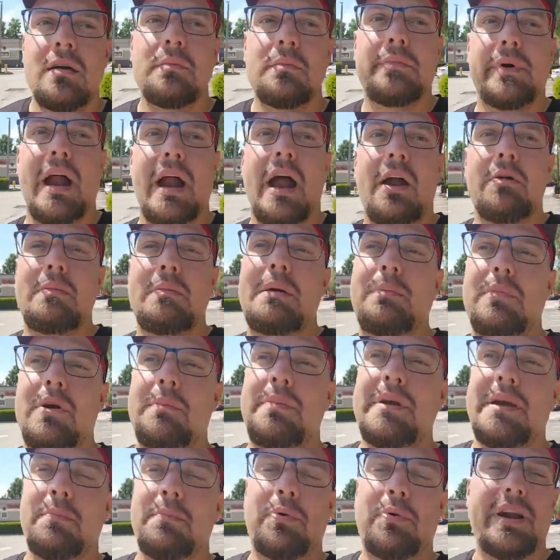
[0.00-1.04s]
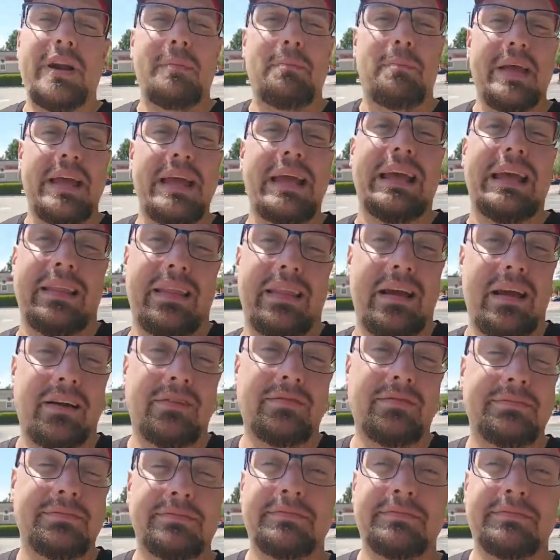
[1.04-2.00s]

But I remember it being pretty big in there.